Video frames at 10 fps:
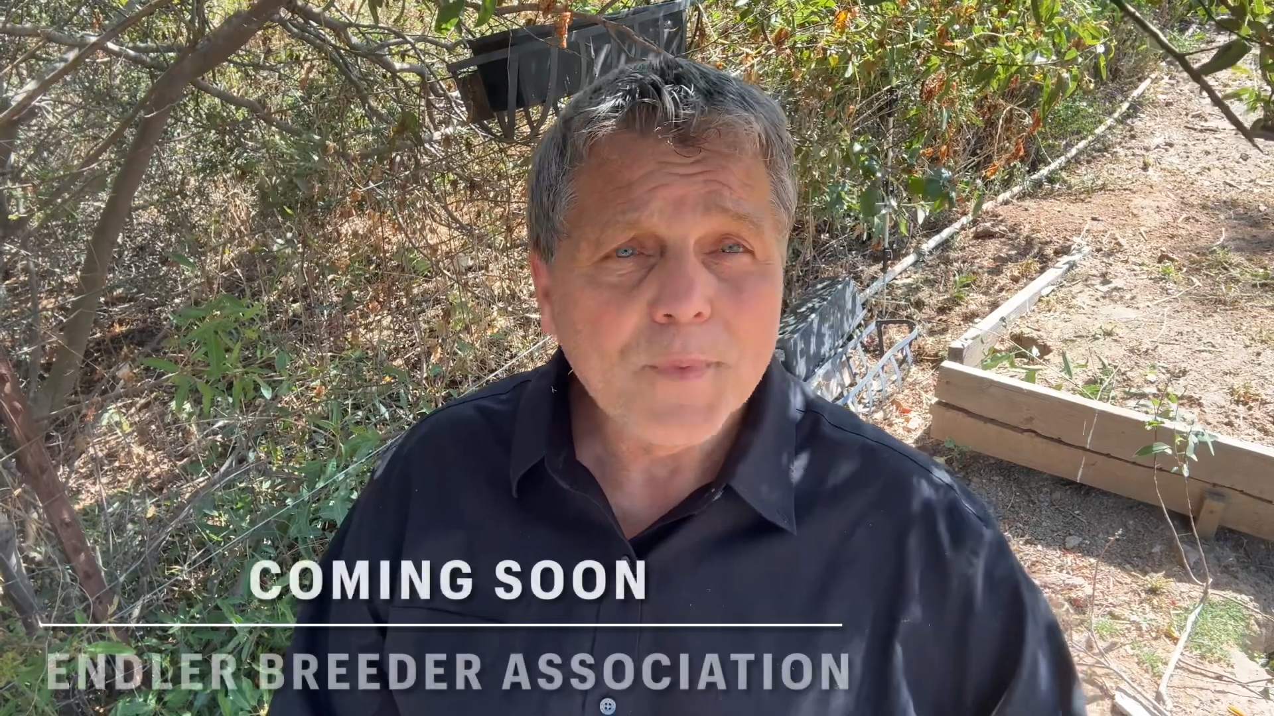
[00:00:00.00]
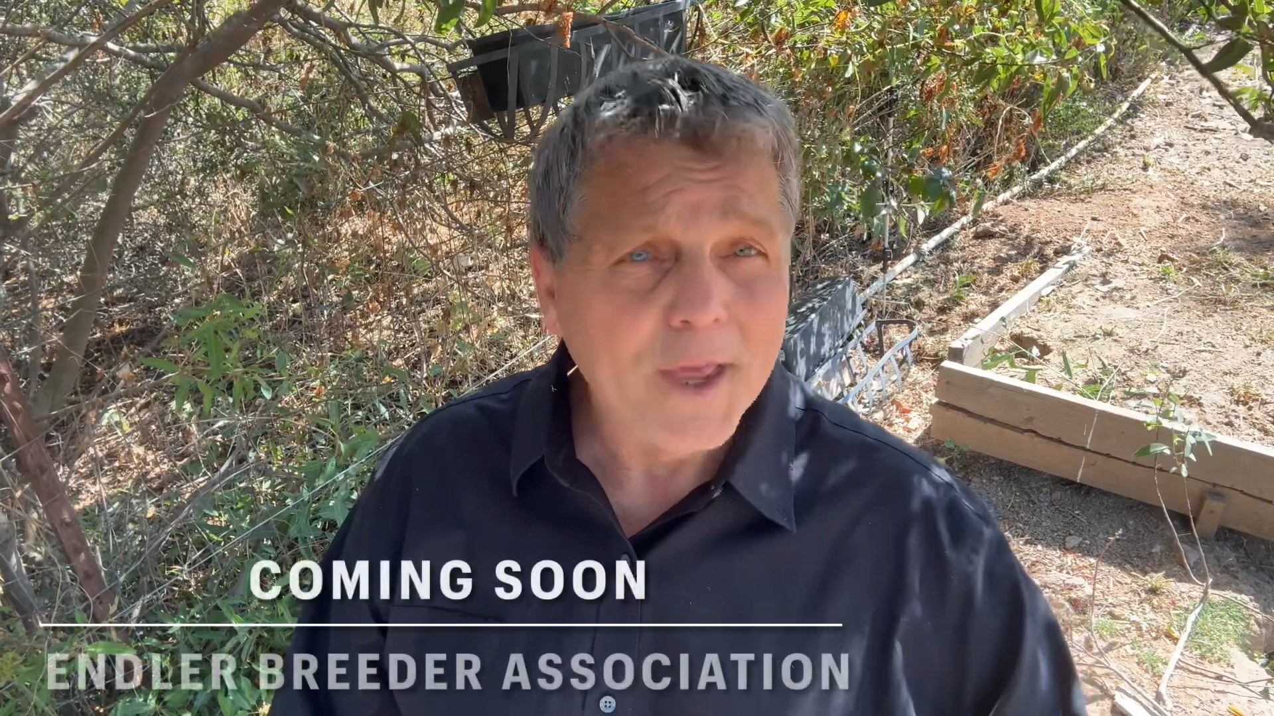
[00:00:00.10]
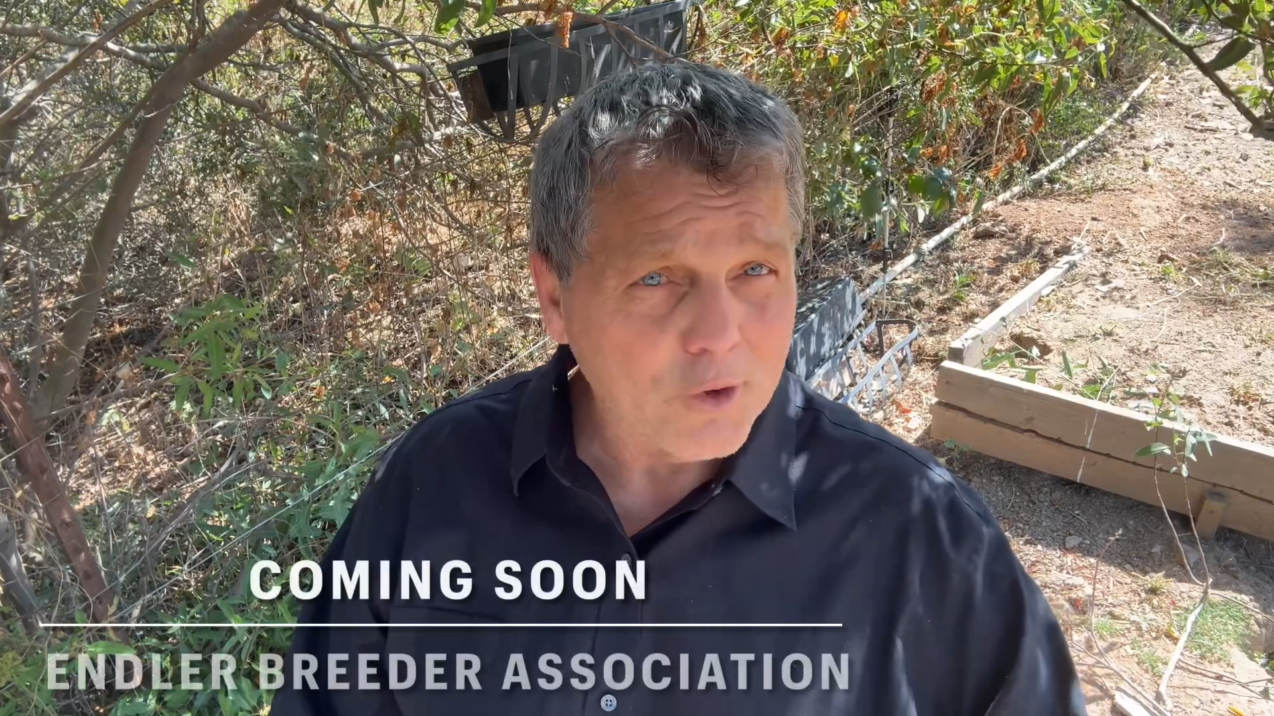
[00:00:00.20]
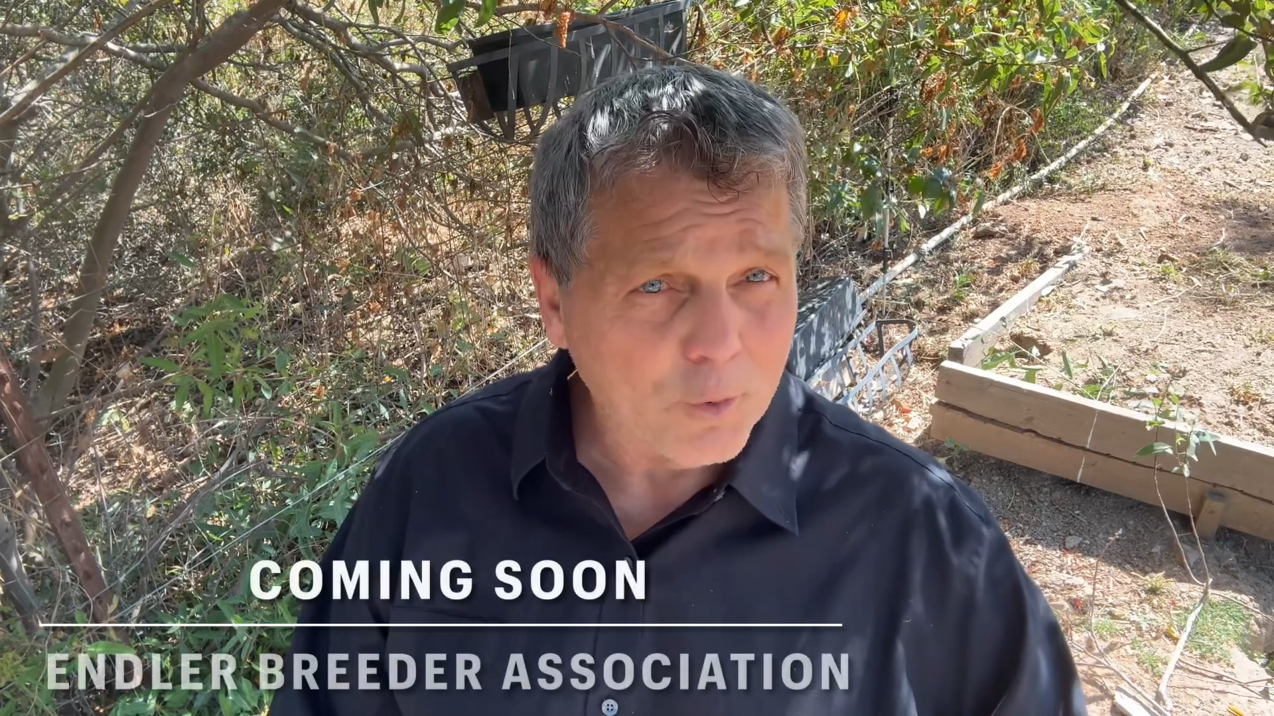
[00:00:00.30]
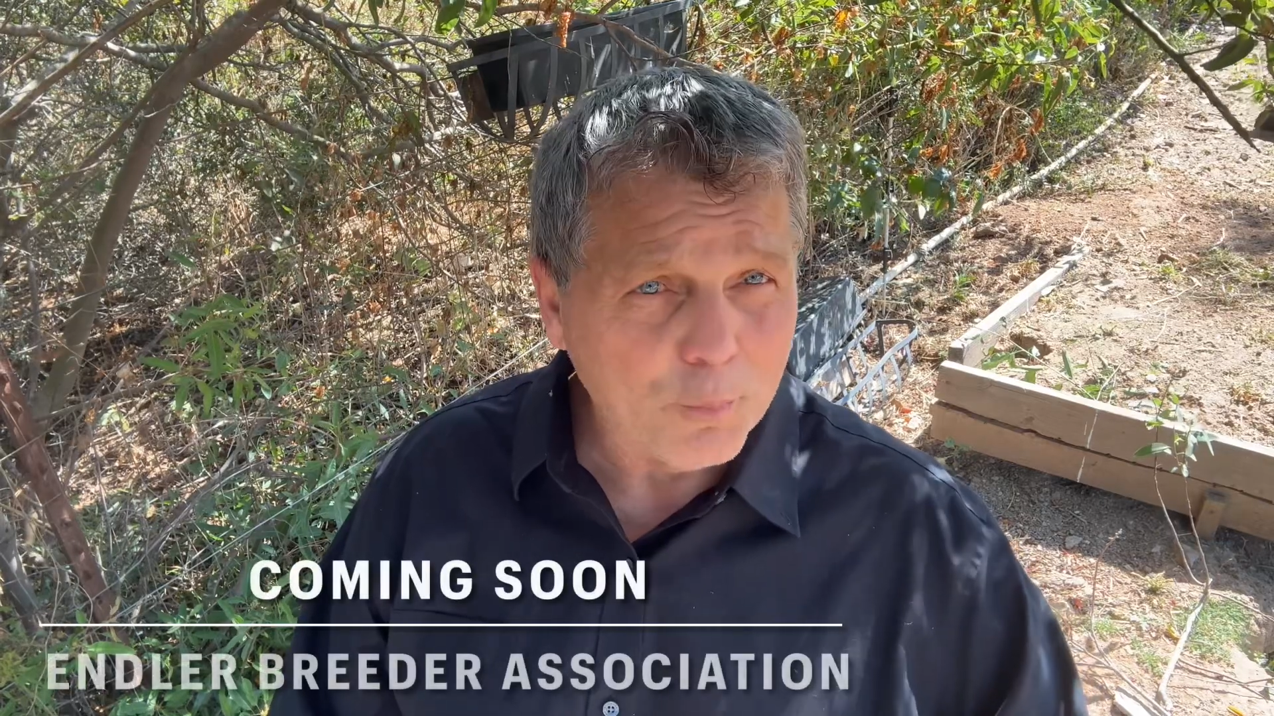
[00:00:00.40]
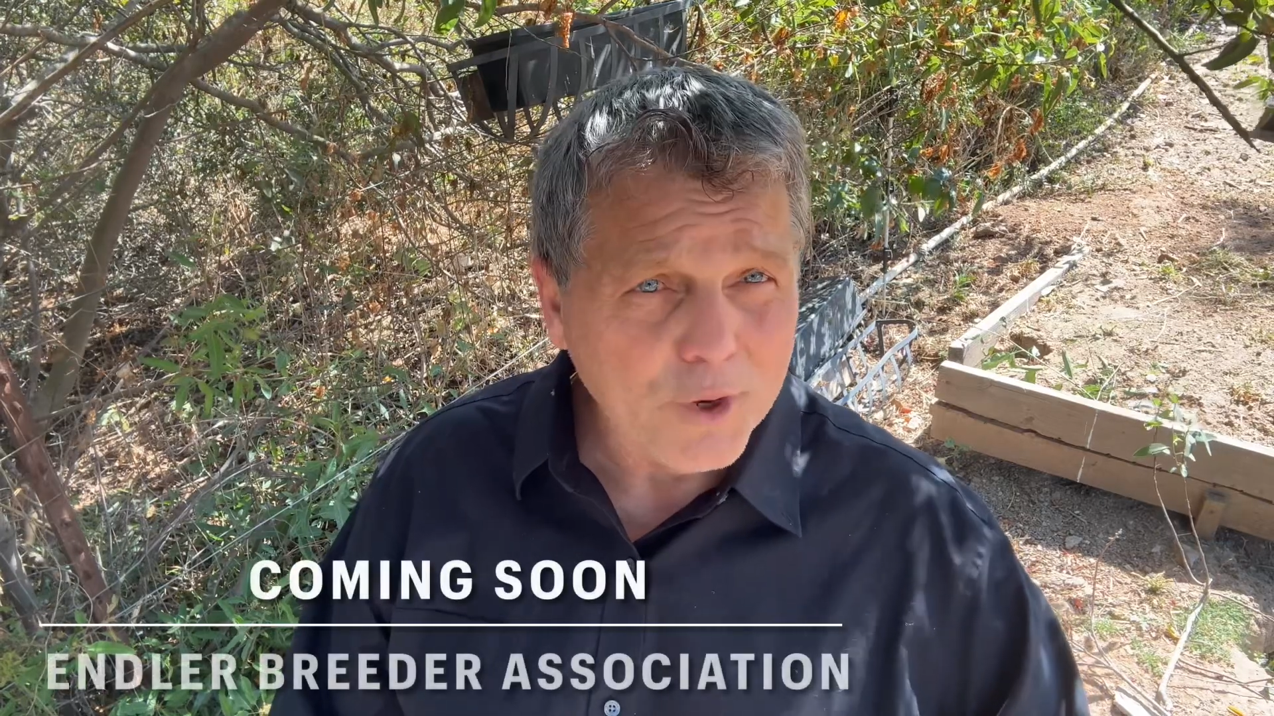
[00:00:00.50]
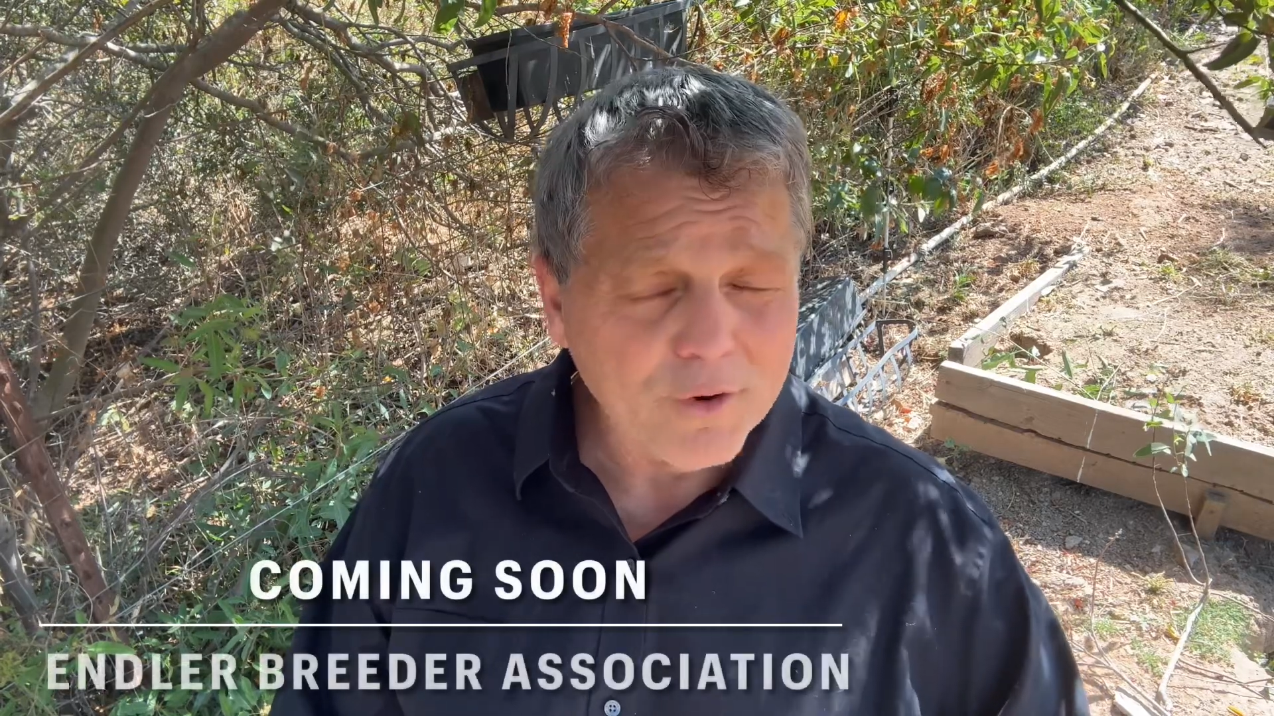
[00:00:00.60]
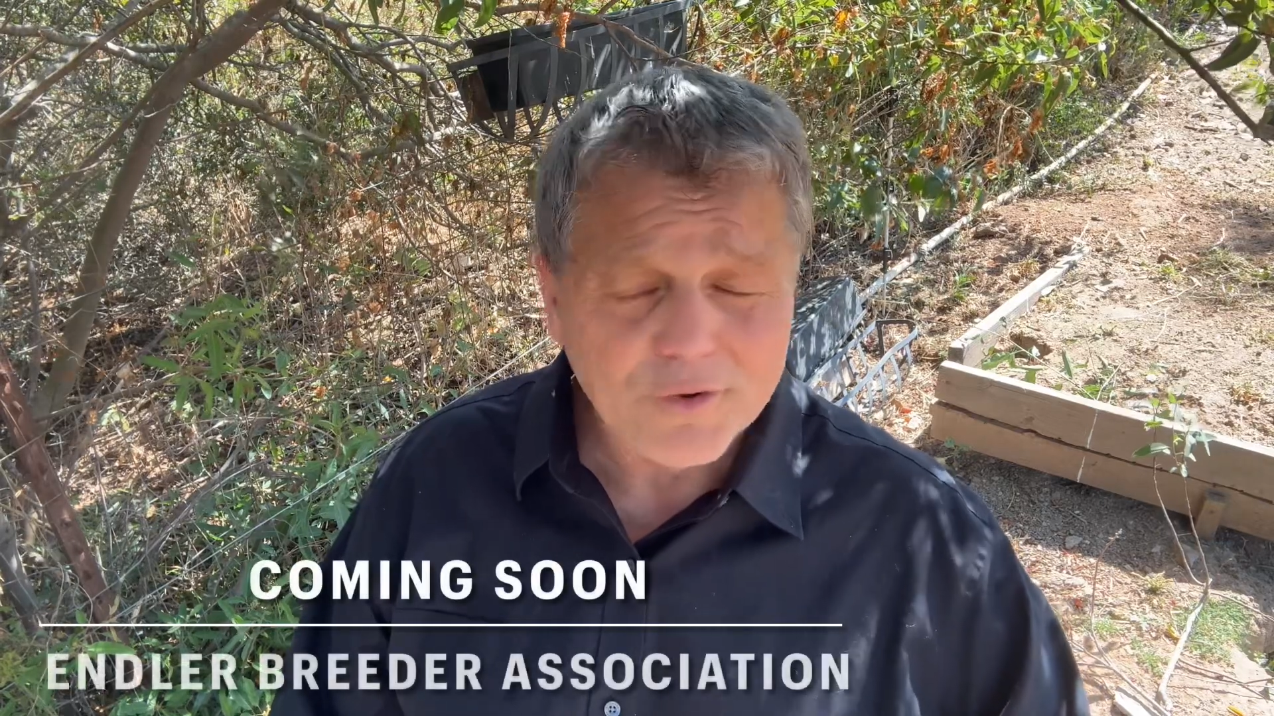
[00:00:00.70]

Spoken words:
Endler Breeder